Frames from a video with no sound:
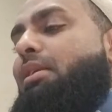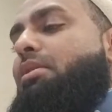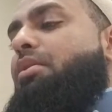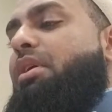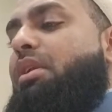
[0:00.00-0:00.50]
it's
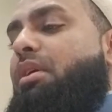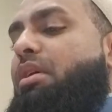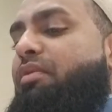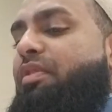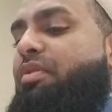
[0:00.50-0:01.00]
only going to
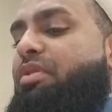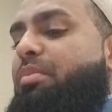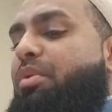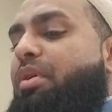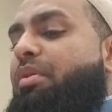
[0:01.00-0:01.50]
confuse you
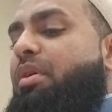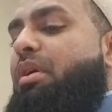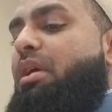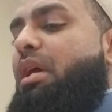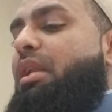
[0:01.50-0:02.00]
more.
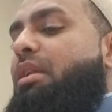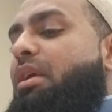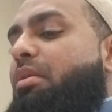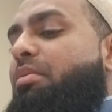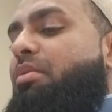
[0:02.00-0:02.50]
And
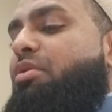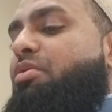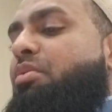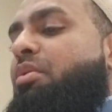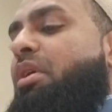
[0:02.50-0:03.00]

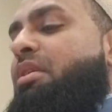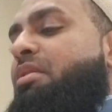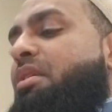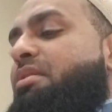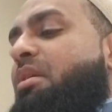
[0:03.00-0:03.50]
Rasulullah
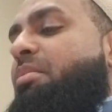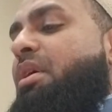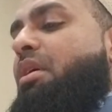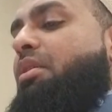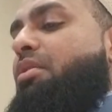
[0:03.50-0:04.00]
sallallahu alaihi wasallam
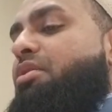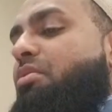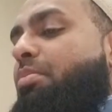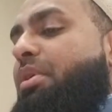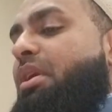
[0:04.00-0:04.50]
used to
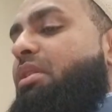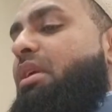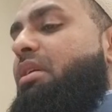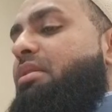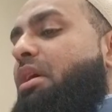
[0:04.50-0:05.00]
repeat
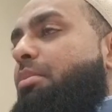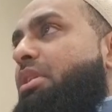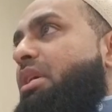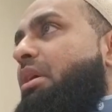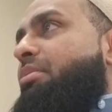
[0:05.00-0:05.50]
things how many
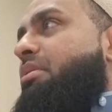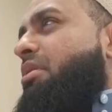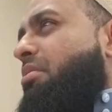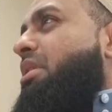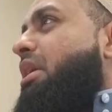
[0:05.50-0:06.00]
times?
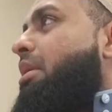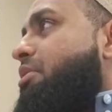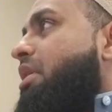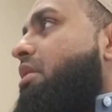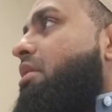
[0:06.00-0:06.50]
3 times,
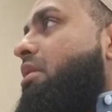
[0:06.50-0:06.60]
right?